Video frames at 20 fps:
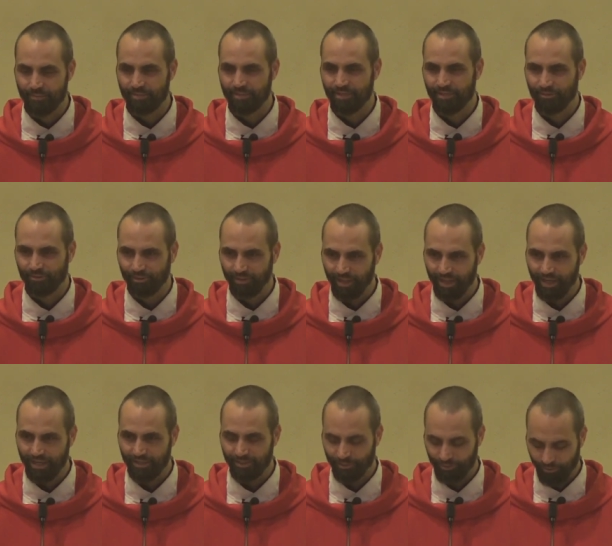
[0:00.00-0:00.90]
It's either
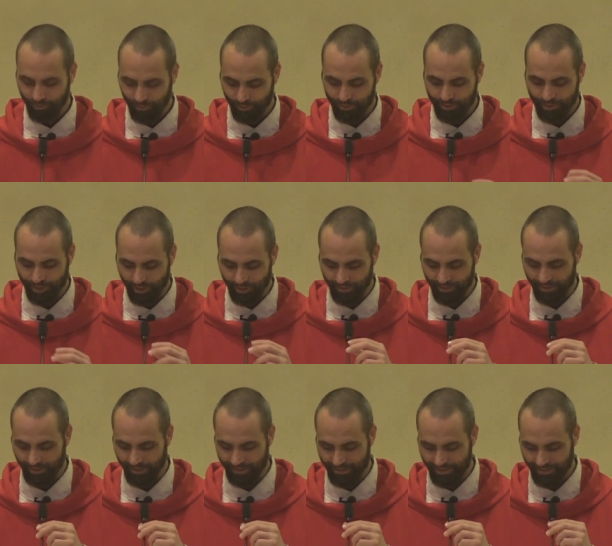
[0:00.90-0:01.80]
light or
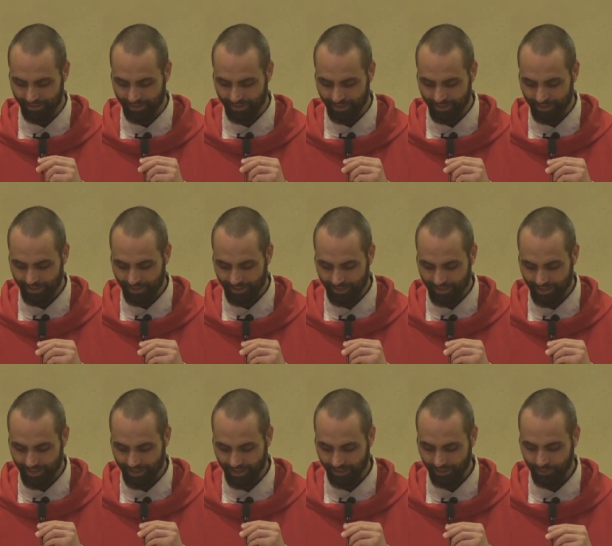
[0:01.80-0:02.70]
darkness,
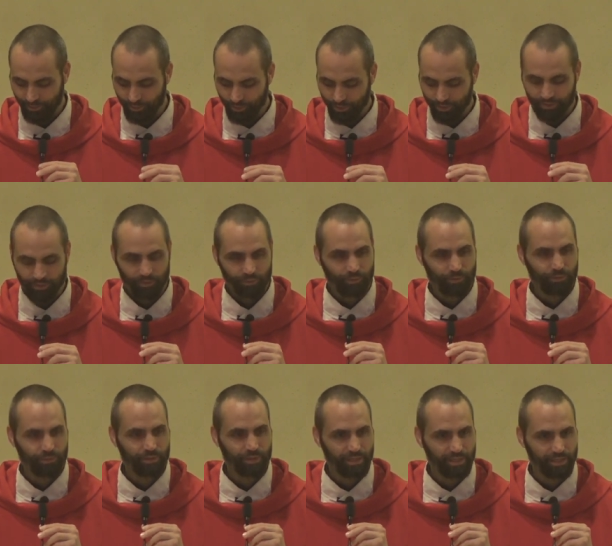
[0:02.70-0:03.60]
uh, good
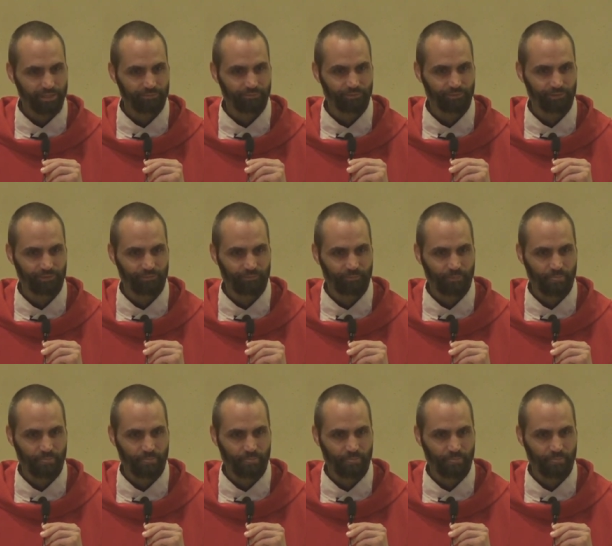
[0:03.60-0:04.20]
or evil.